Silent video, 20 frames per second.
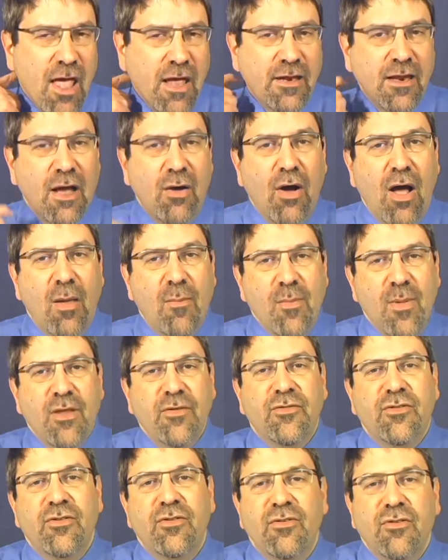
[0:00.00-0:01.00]
Now, I
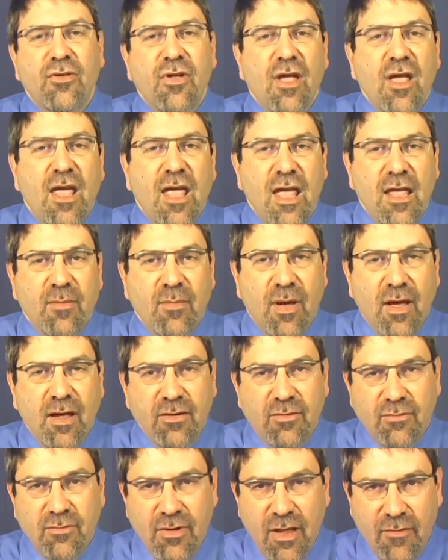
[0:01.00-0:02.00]
mentioned in my
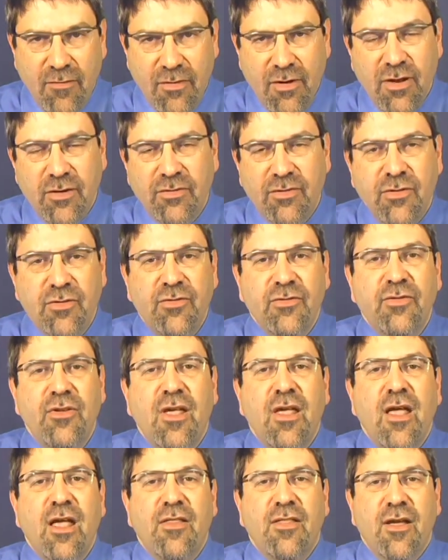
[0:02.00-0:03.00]
definitions
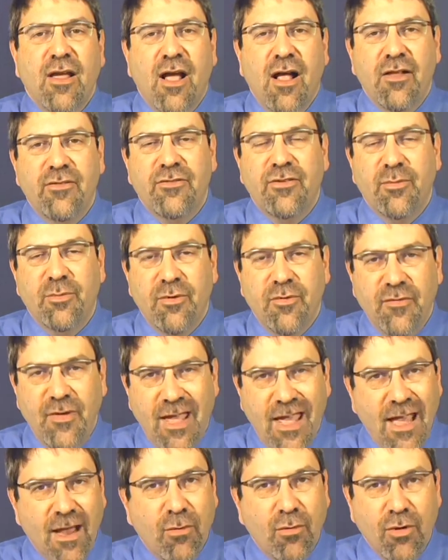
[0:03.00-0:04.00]
the concept of
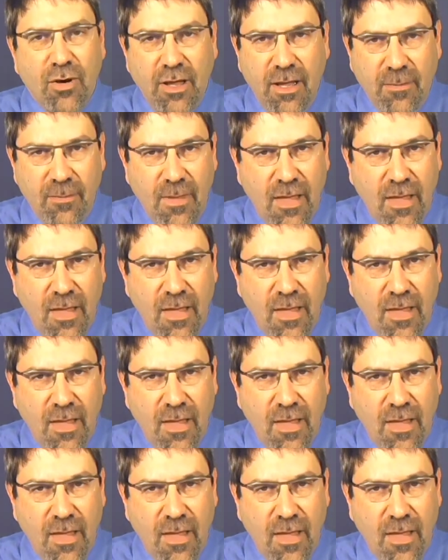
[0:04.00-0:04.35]
equity.